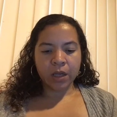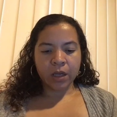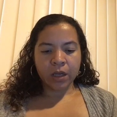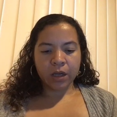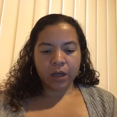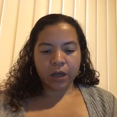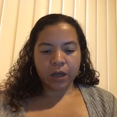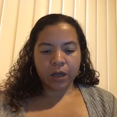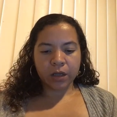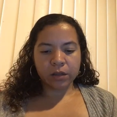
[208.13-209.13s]

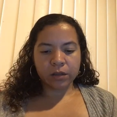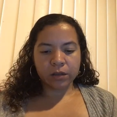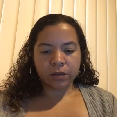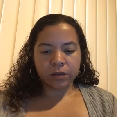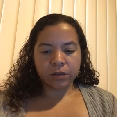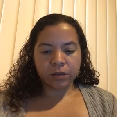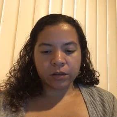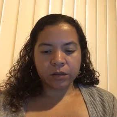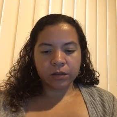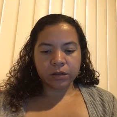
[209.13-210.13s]

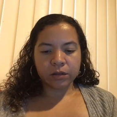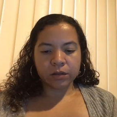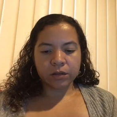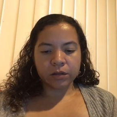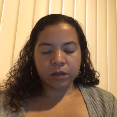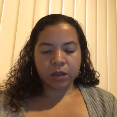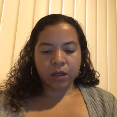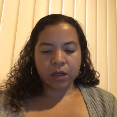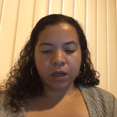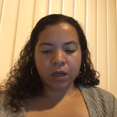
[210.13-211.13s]

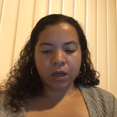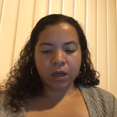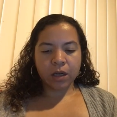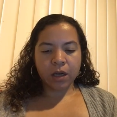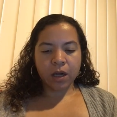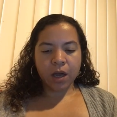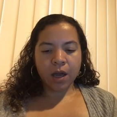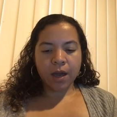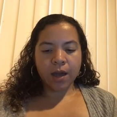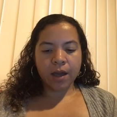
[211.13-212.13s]

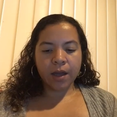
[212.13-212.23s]
Nobody speaks.